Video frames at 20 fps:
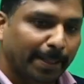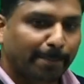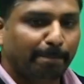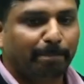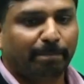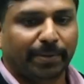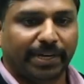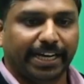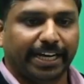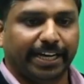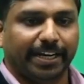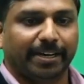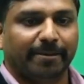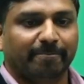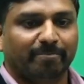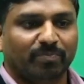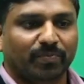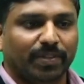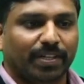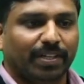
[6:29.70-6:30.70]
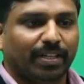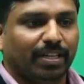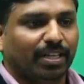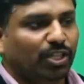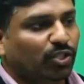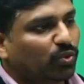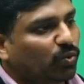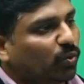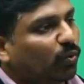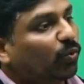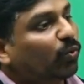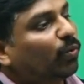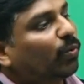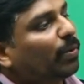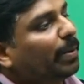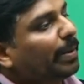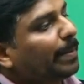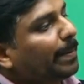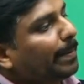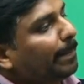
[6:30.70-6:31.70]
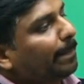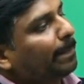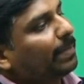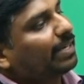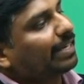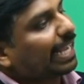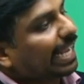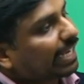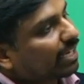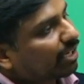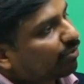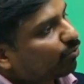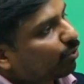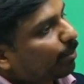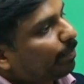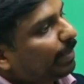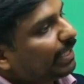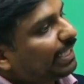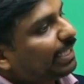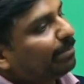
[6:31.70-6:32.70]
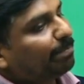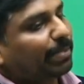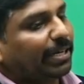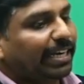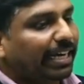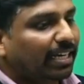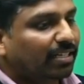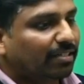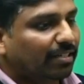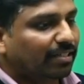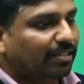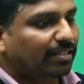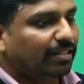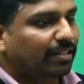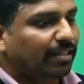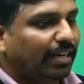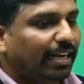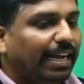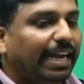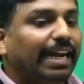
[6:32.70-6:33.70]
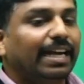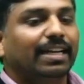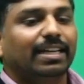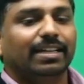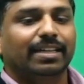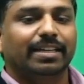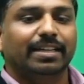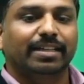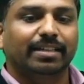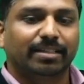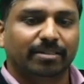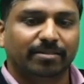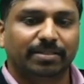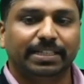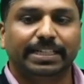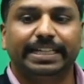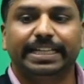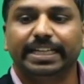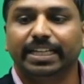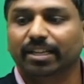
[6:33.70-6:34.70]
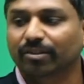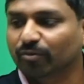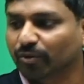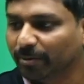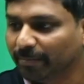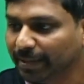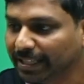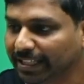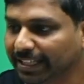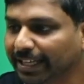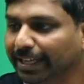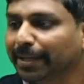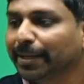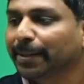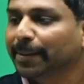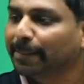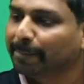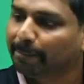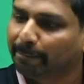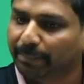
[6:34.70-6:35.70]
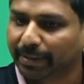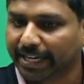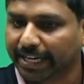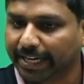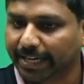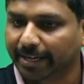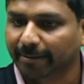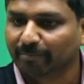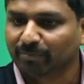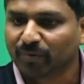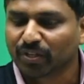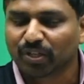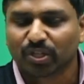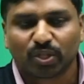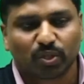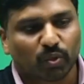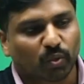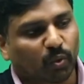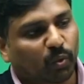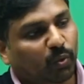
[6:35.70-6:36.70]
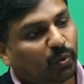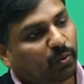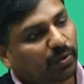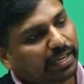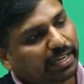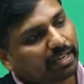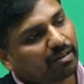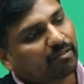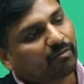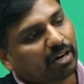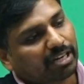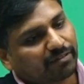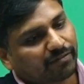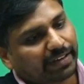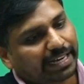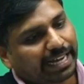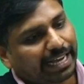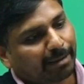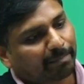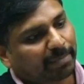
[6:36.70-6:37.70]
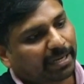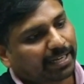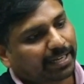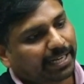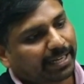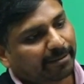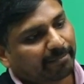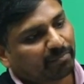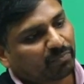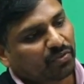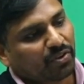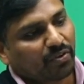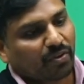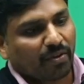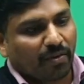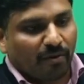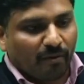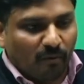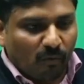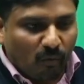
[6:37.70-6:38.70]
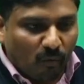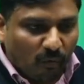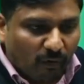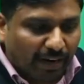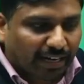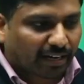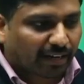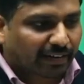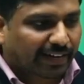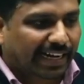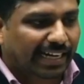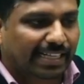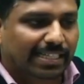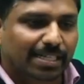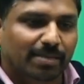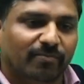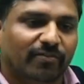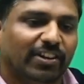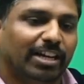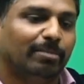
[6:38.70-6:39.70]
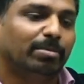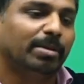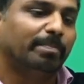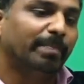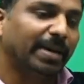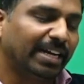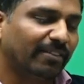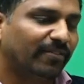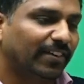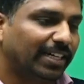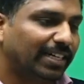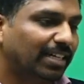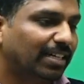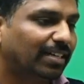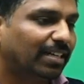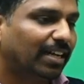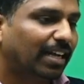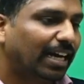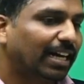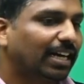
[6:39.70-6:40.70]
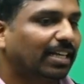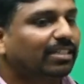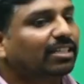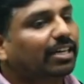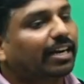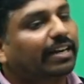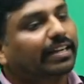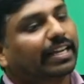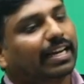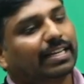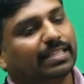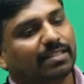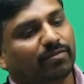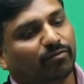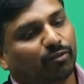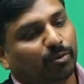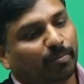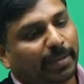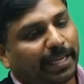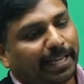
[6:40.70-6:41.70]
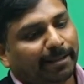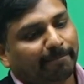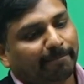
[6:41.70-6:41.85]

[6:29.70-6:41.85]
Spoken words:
prey. So tiger would be the predator and deer would be the prey. So here what will happen? One organism will be benefited and other organism would be